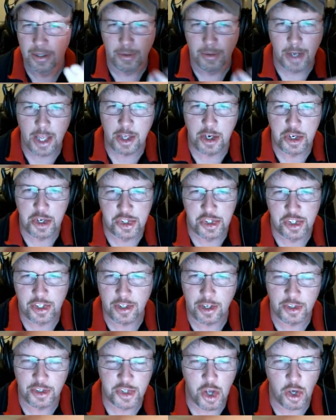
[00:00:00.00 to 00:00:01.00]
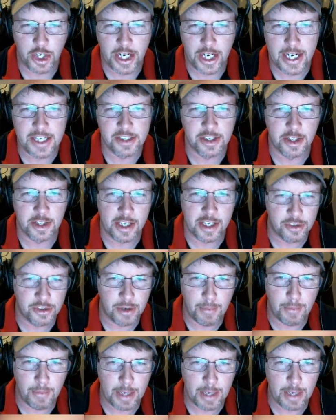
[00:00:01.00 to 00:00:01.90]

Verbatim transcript: Well, there's there's all kinds of things, right?